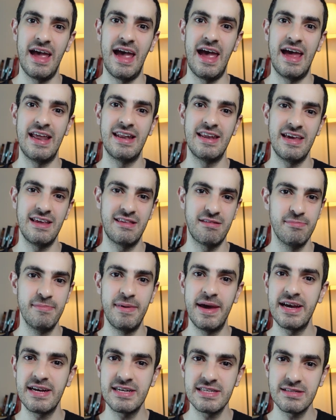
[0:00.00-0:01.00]
and it
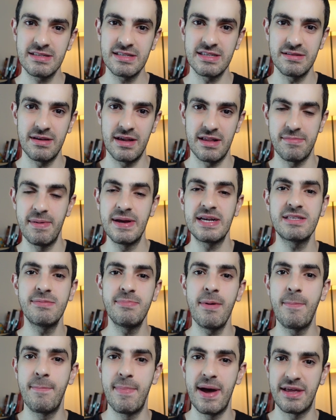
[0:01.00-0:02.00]
makes
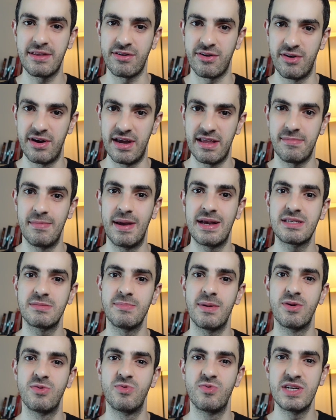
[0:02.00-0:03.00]
me better, it makes
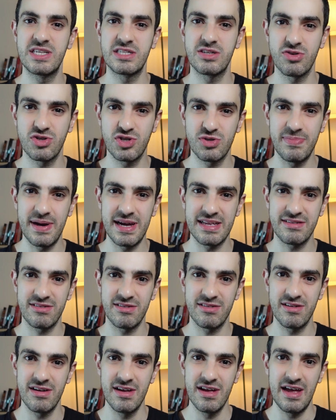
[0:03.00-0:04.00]
my research
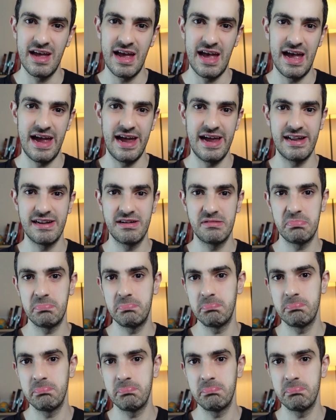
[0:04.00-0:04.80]
better. And